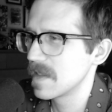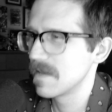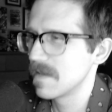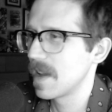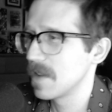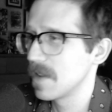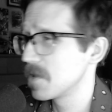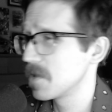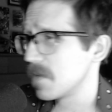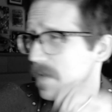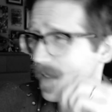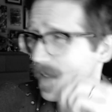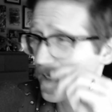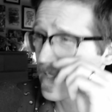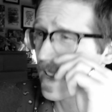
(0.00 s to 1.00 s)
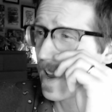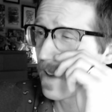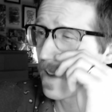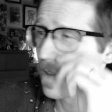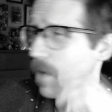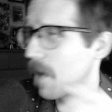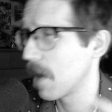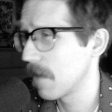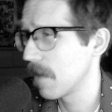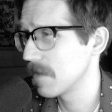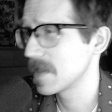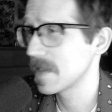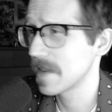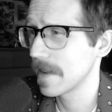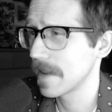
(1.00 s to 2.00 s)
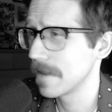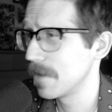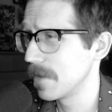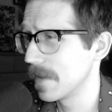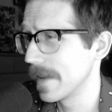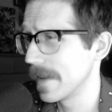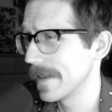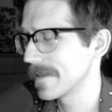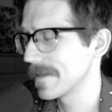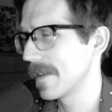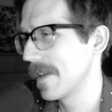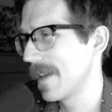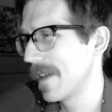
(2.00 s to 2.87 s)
tells you this is how you harvest, this is how you do this,